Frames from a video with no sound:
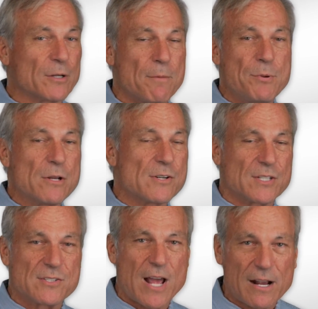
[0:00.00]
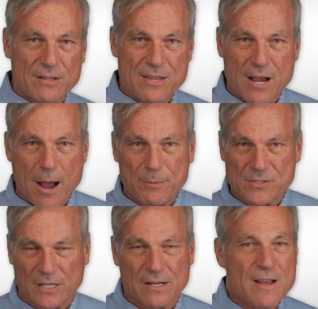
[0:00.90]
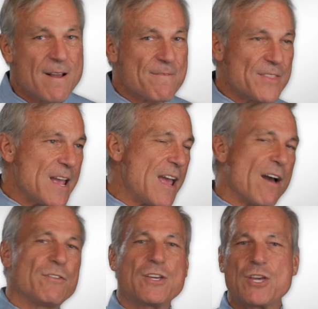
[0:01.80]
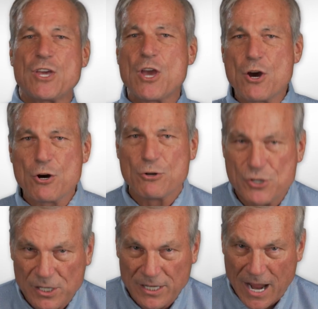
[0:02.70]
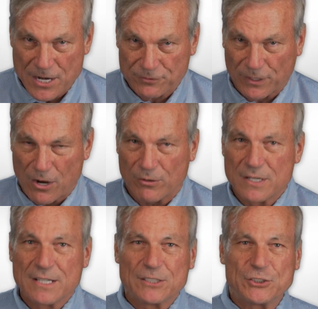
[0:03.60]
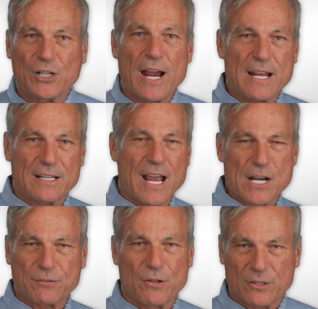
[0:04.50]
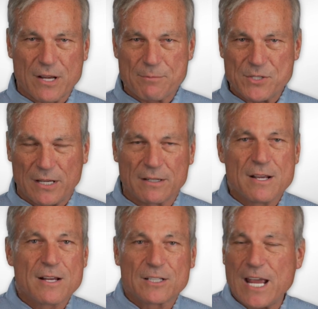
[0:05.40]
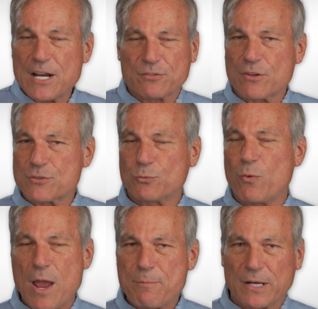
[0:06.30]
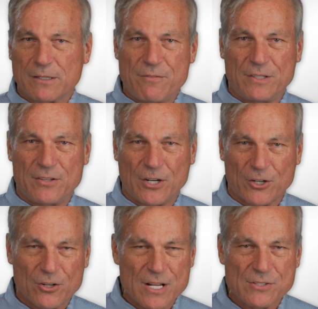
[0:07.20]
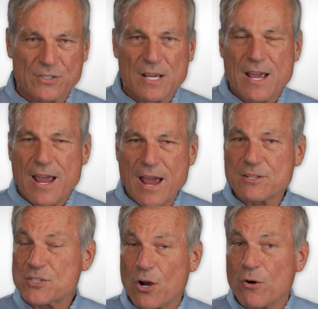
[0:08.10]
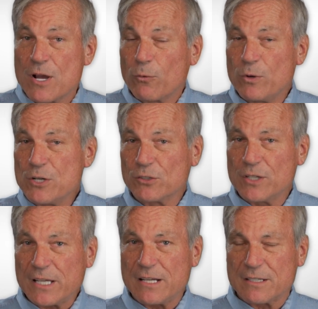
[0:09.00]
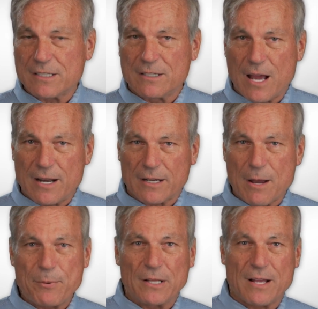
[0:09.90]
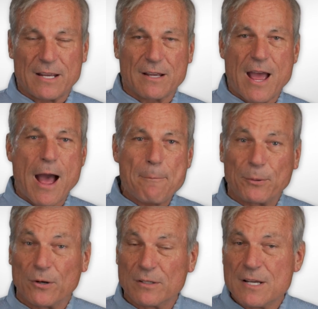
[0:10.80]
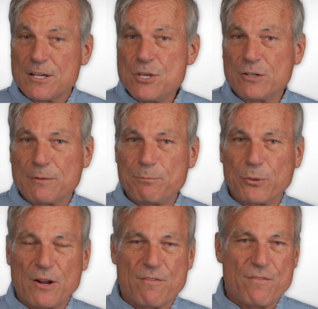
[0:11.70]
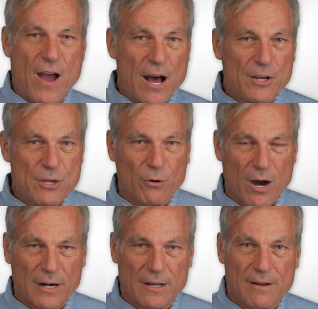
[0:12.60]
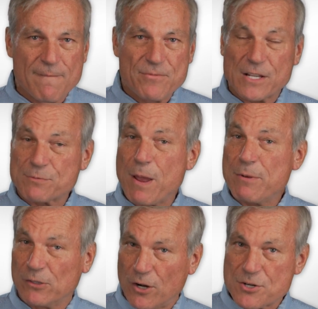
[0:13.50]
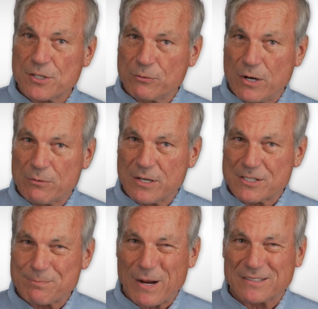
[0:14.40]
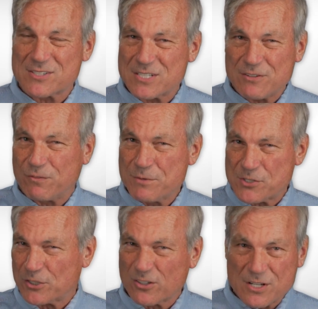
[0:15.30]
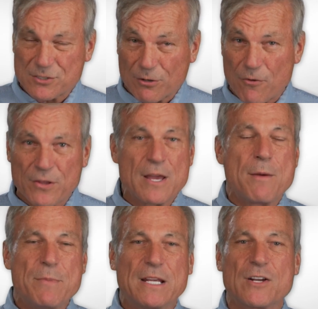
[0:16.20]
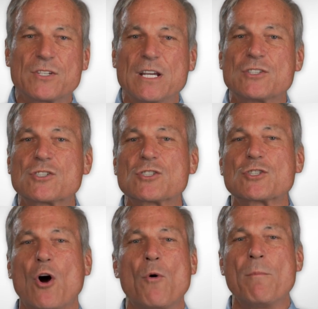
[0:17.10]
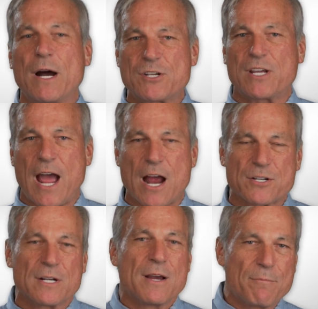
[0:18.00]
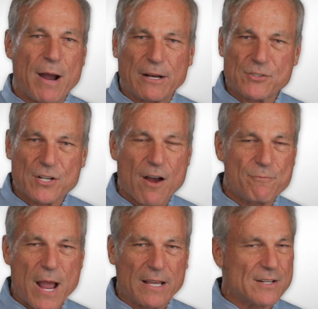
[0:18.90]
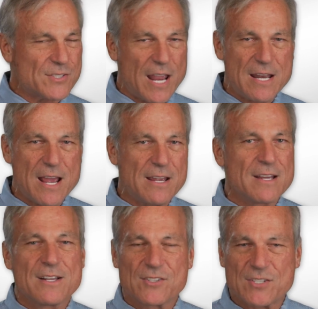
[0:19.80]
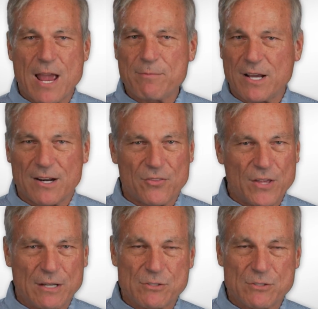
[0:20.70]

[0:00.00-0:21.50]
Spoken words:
Computer's exactly the opposite. They have huge cash flow, giant cash flow that comes in, cash flow that's way bigger even than their earnings. And so when you're looking at a company like Apple, you can put a value on it that's maybe larger than what it would expect to see from just earnings growth because it's so much cash. Microsoft, back in its heyday, same kind of thing.